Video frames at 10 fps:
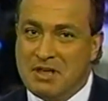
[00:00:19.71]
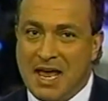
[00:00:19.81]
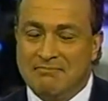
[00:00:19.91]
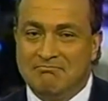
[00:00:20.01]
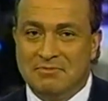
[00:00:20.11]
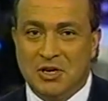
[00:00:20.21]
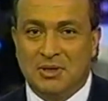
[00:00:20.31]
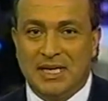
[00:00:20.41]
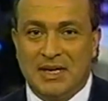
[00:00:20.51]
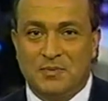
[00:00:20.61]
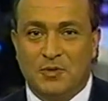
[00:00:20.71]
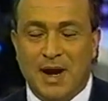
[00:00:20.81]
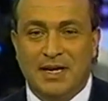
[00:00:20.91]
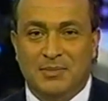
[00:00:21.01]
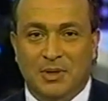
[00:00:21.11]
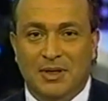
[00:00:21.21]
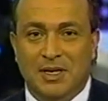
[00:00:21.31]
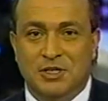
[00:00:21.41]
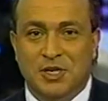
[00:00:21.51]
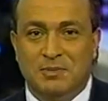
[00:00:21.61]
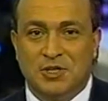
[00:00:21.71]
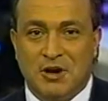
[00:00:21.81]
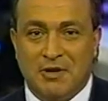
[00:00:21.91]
yet nearly impregnable Jeep